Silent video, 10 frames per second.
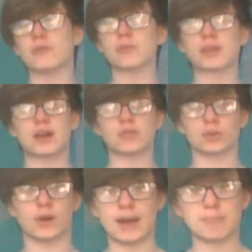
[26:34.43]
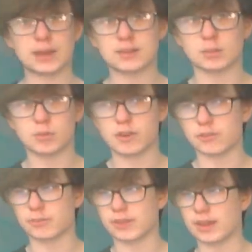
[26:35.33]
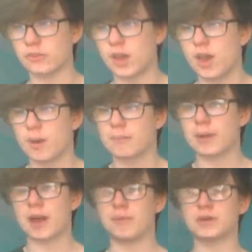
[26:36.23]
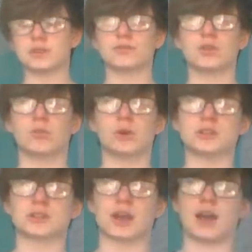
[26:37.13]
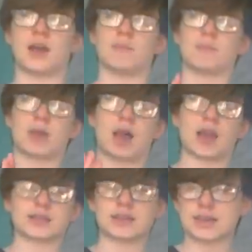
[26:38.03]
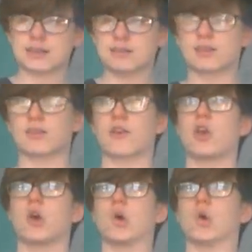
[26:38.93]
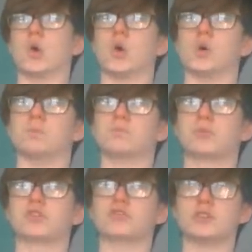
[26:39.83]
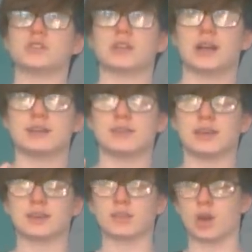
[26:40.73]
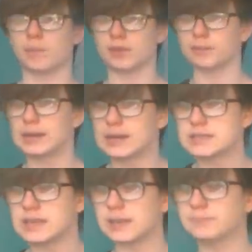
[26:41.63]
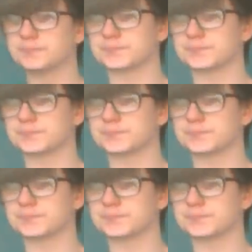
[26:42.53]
themselves, or MPs can prove themselves, by putting forward ideas or scrutinising the opposite party.